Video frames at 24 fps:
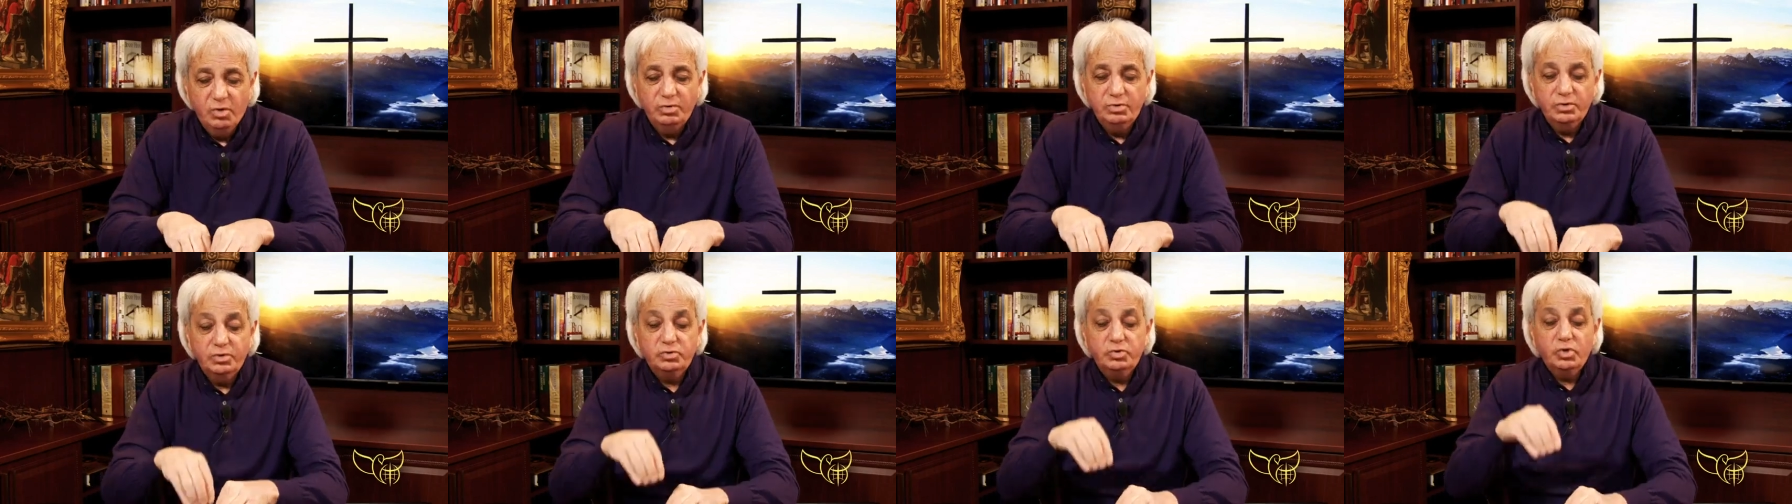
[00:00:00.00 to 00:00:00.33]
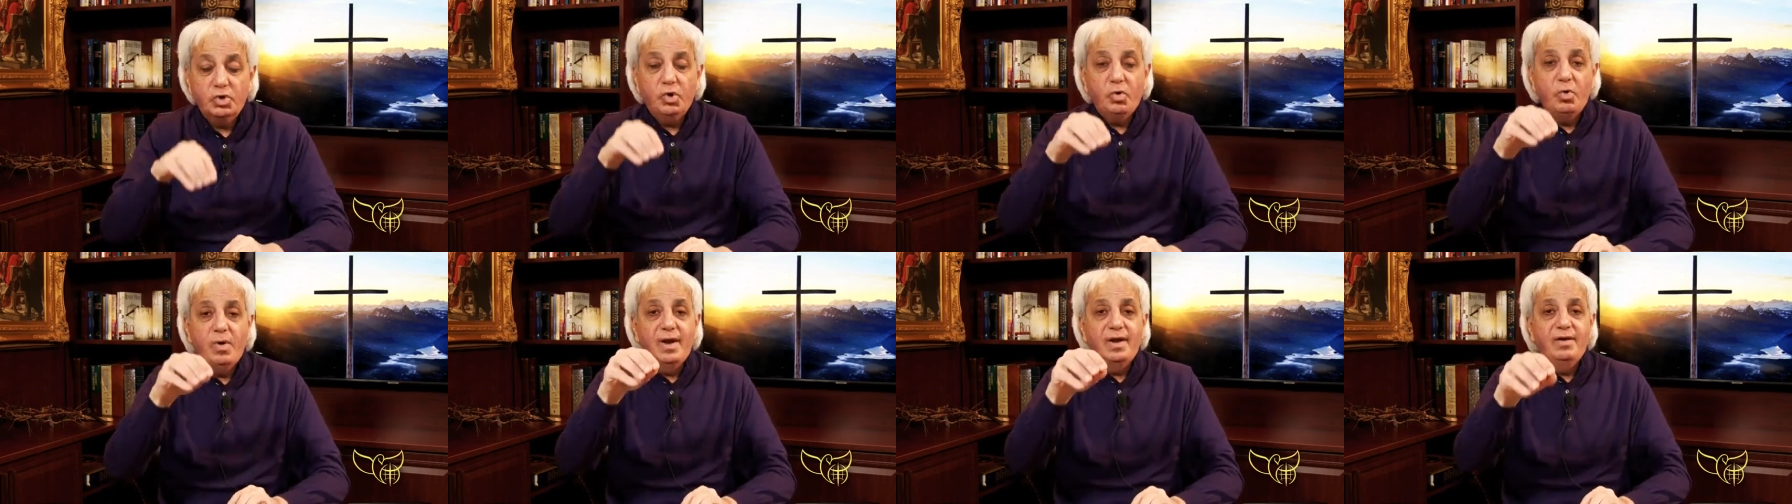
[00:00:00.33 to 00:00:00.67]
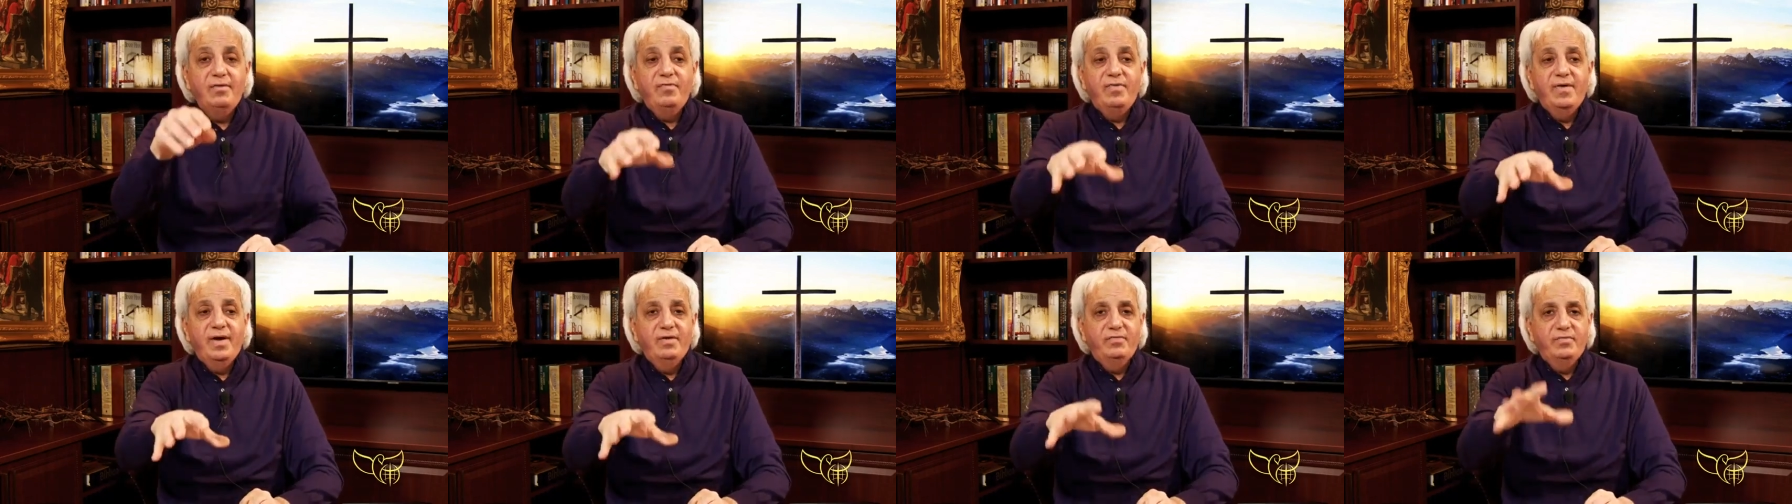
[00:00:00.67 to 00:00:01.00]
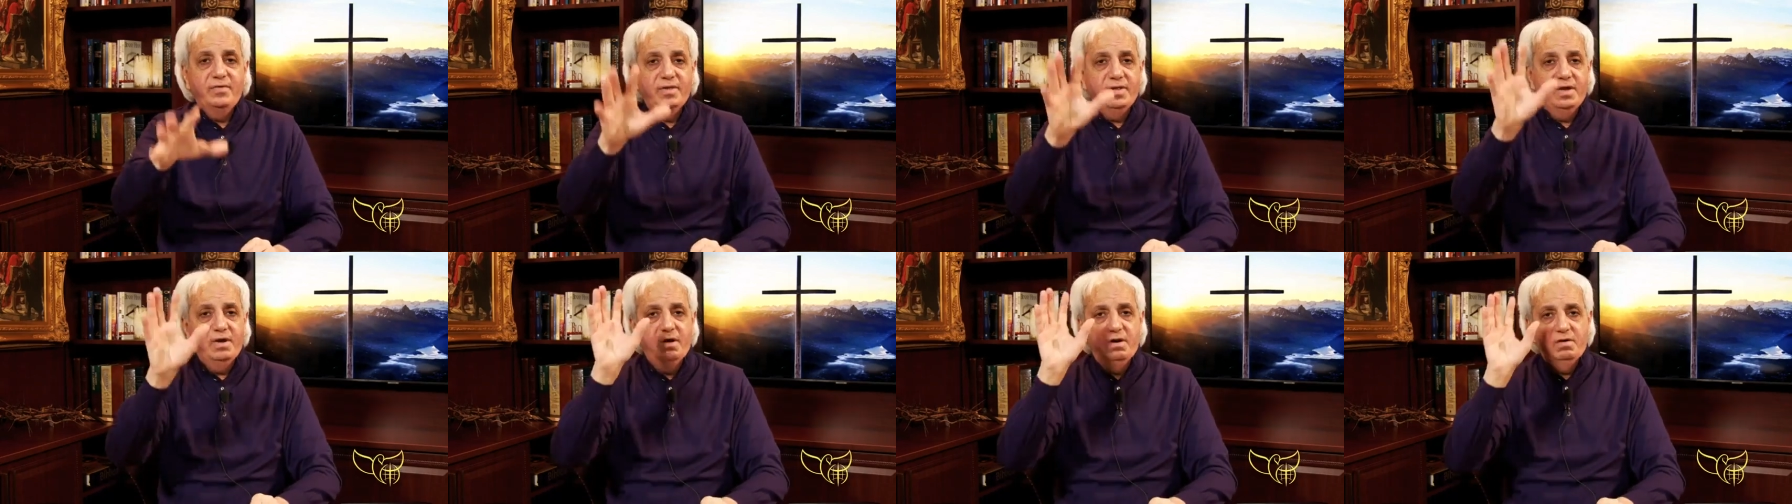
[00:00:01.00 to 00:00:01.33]
order to qualify
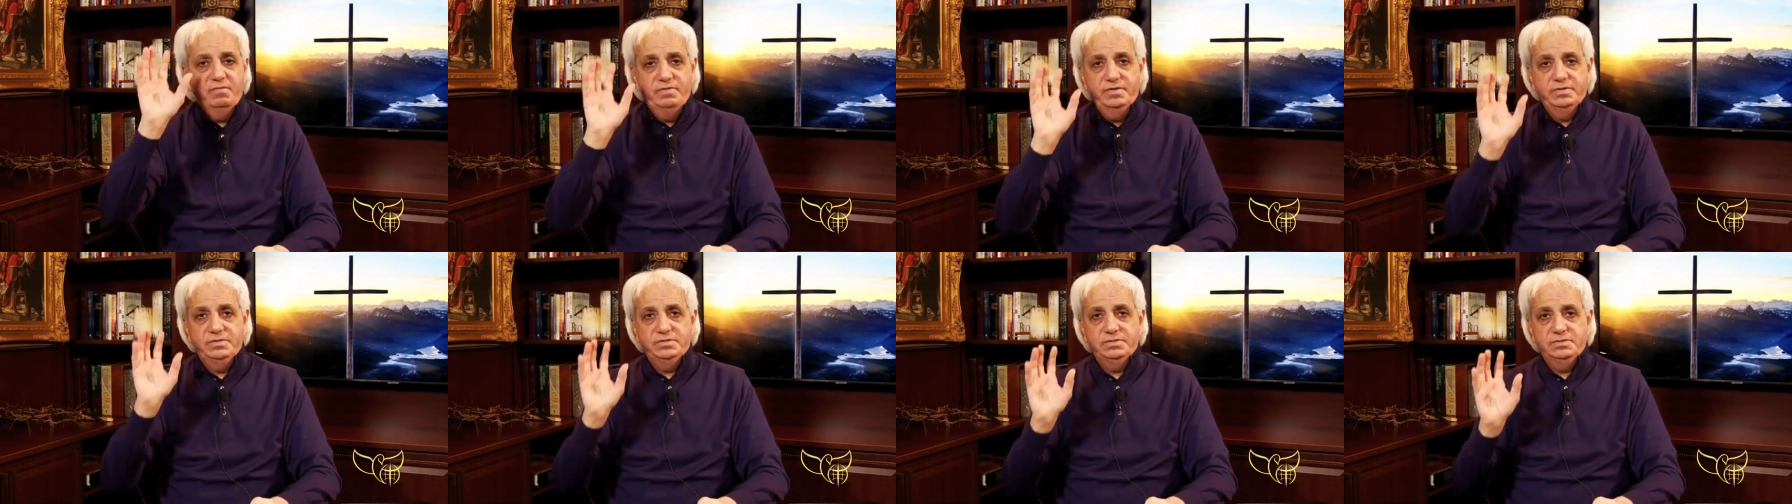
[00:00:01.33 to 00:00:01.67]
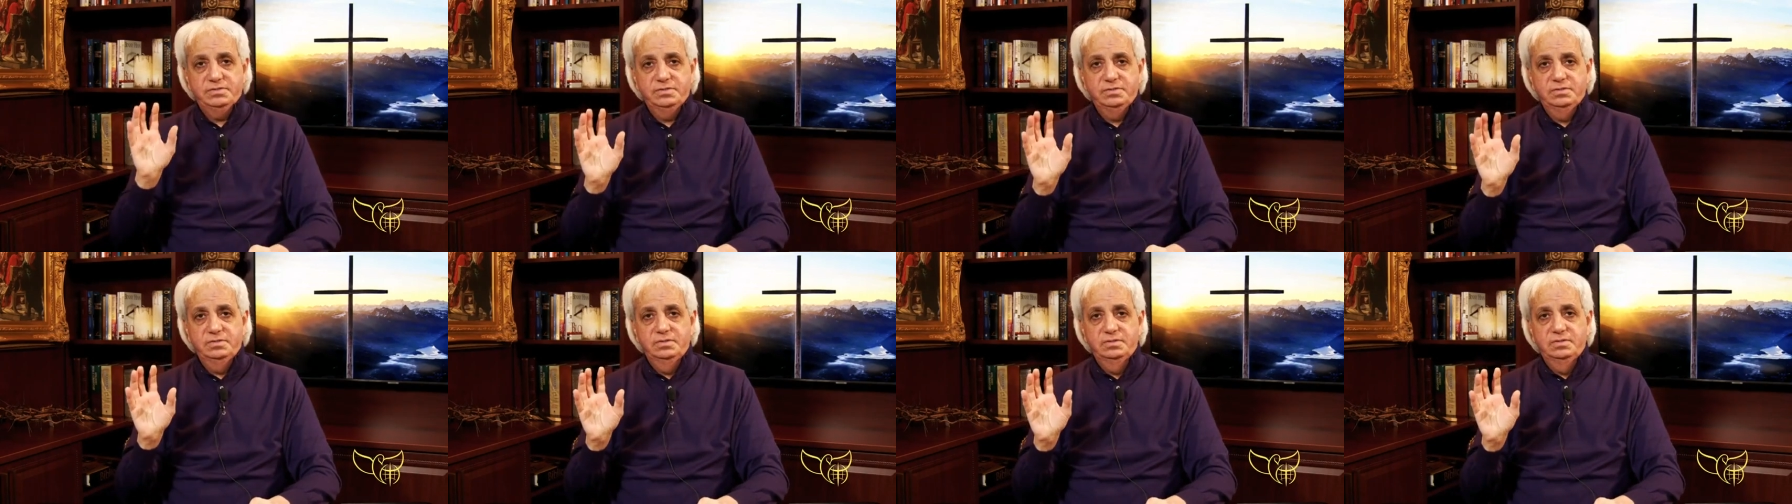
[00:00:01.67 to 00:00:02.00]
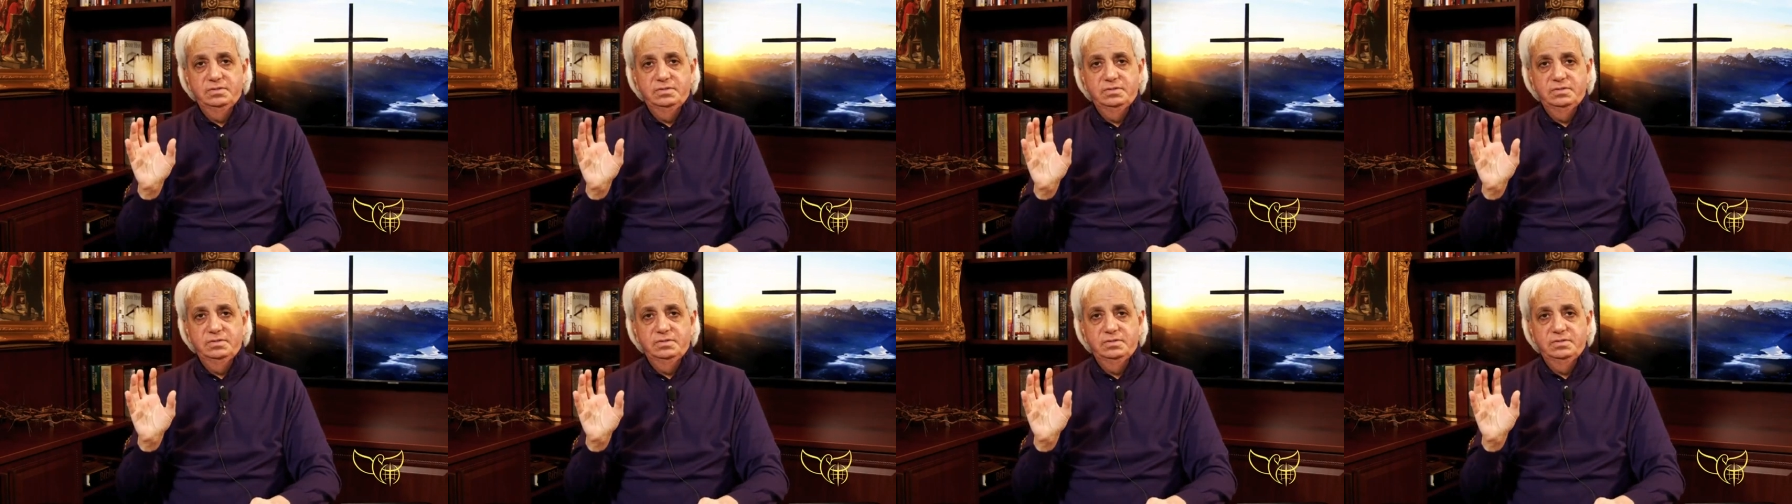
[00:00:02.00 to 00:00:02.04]
for the harvest.